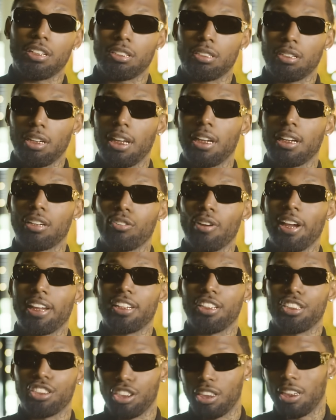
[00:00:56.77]
like
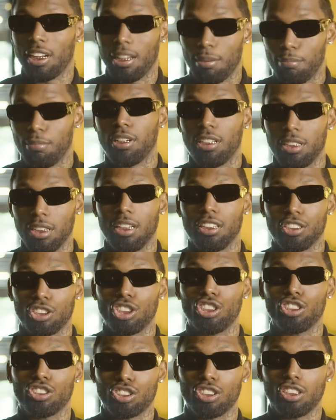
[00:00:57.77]
crackish and that, but yeah, she
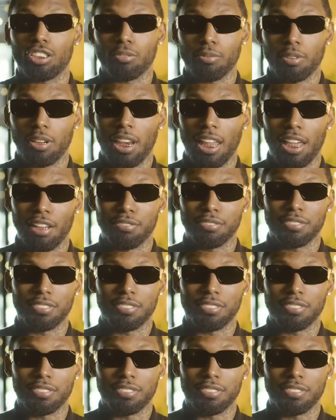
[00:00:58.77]
looks good in real life.